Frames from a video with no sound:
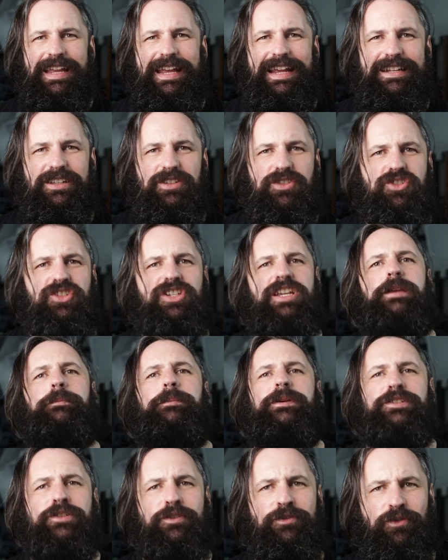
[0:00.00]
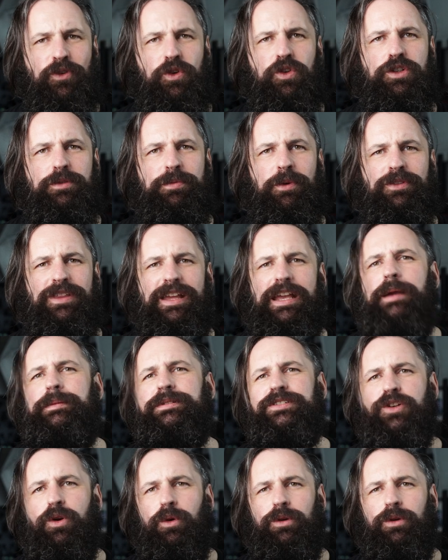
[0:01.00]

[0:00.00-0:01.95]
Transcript: It is cheap. It's affordable. The image